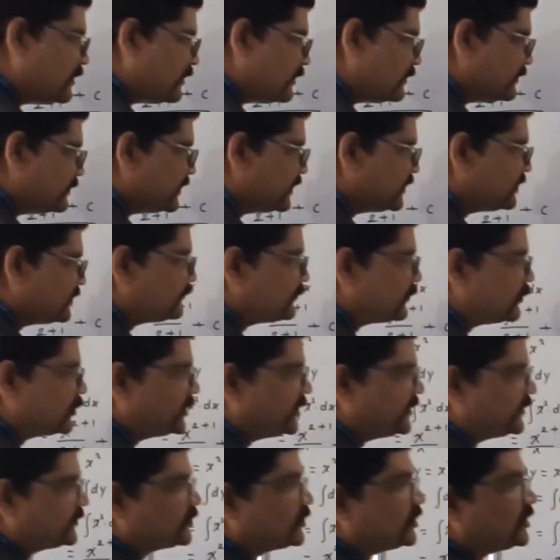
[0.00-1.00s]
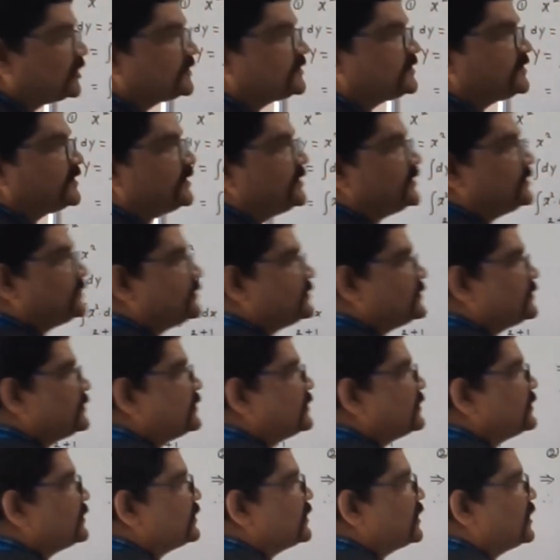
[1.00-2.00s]
This 4 is constant.
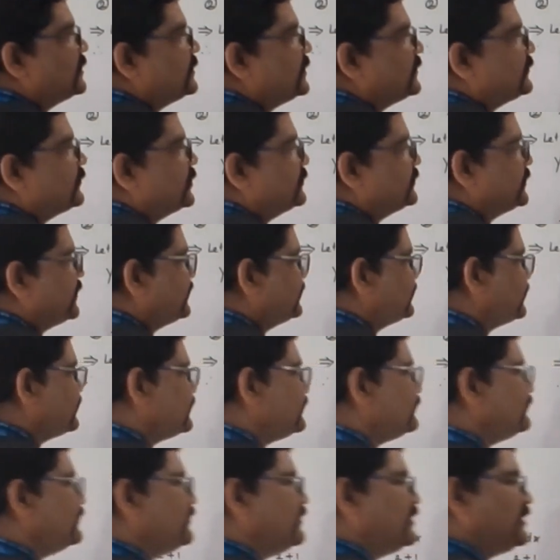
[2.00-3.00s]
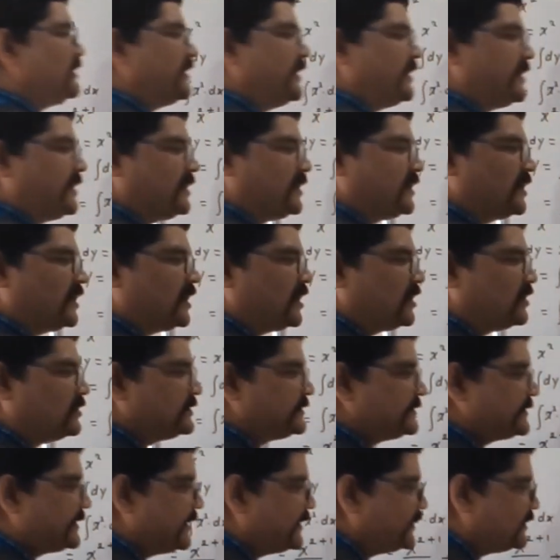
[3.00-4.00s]
Coming from this, we will take it
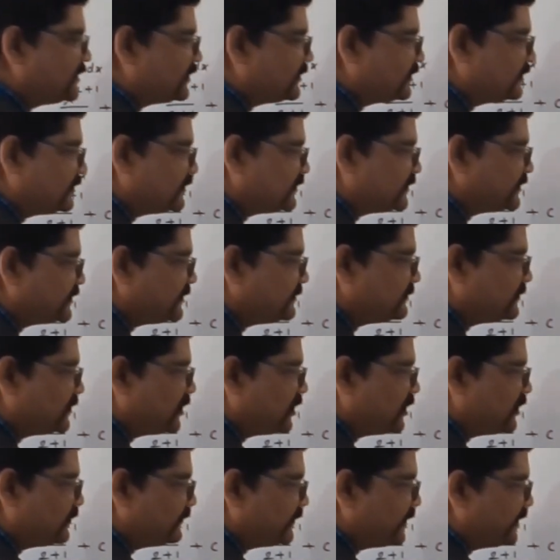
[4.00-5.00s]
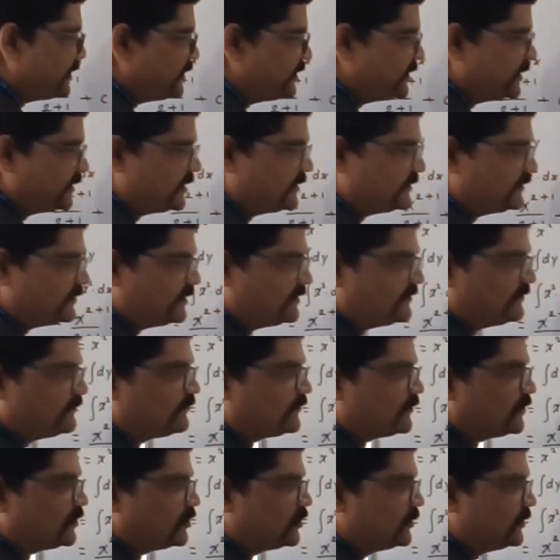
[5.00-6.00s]
outside the symbol of integration,
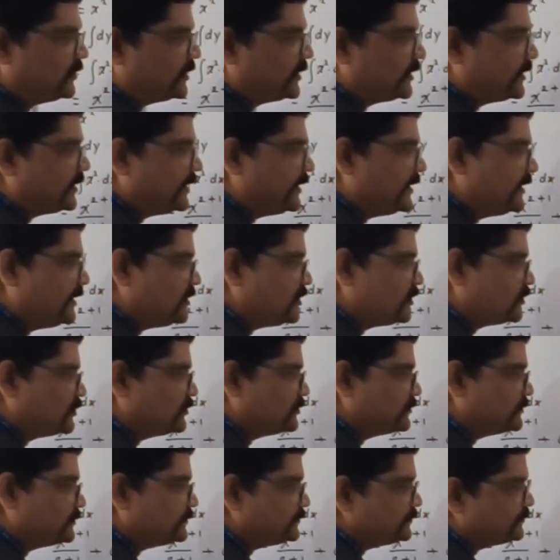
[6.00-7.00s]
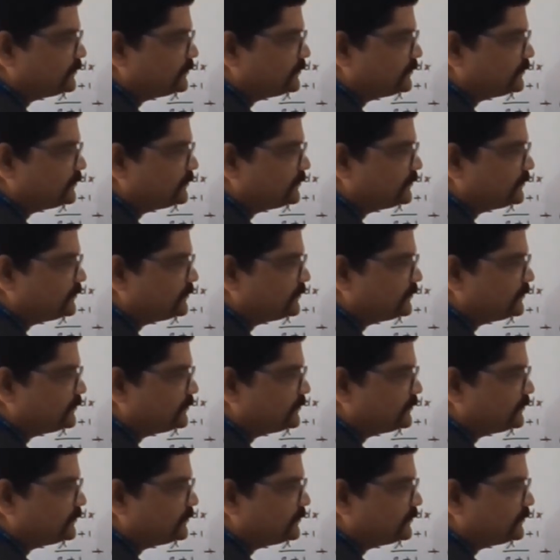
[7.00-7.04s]
4 into